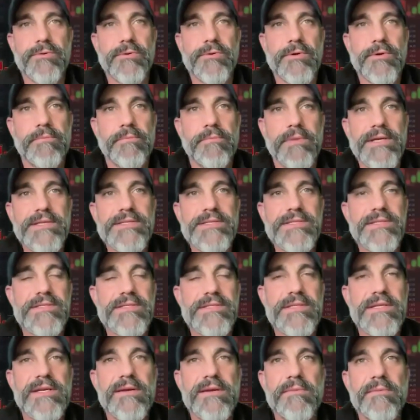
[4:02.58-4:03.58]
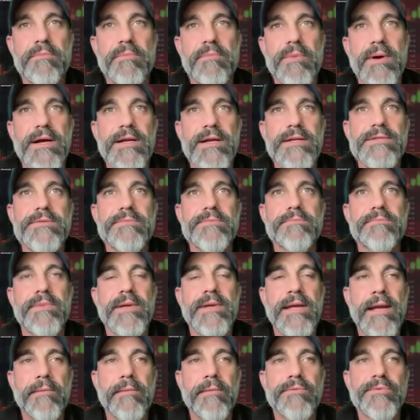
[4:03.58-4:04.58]
or complacency, but
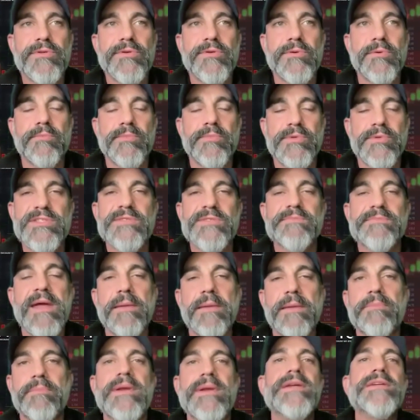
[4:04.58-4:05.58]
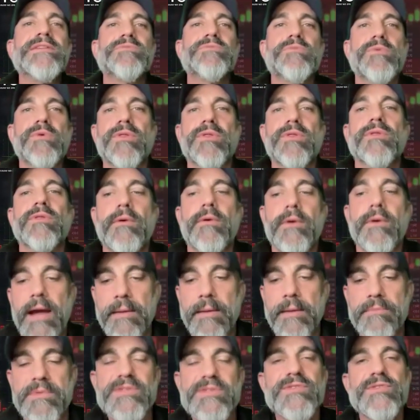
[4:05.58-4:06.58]
being able to just make peace with,
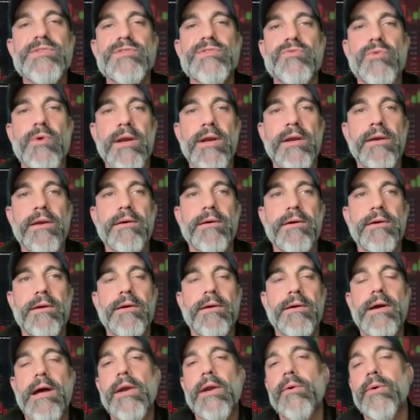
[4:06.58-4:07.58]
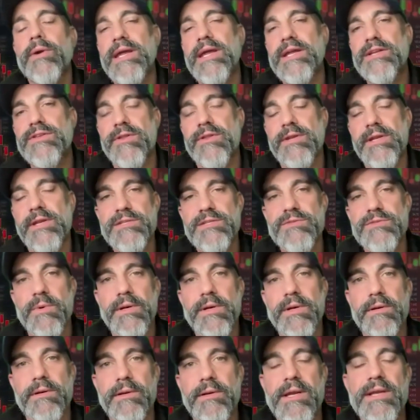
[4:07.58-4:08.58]
I missed this run, how do I get the next one?